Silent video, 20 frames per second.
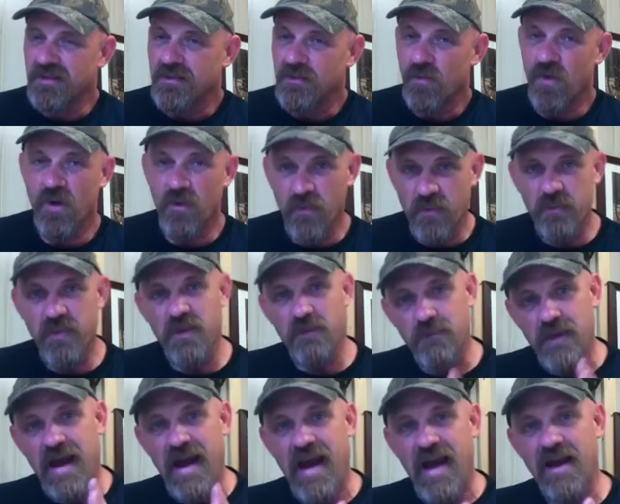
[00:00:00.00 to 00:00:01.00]
what would be
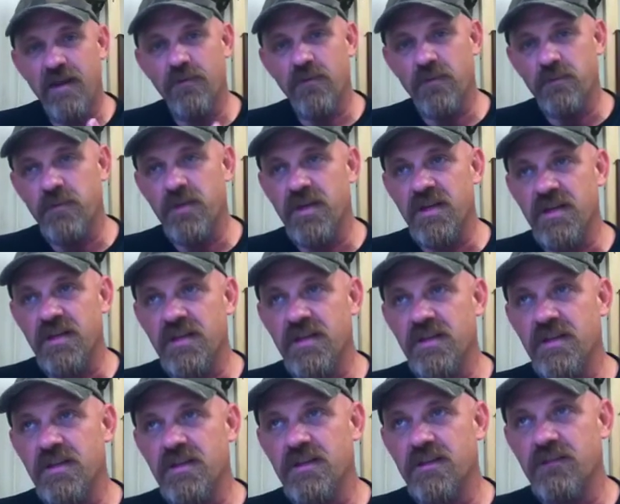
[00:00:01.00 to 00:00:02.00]
right would
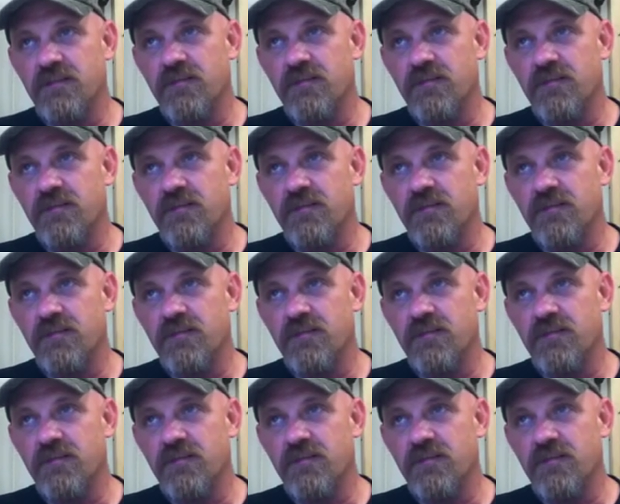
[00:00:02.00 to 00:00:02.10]
be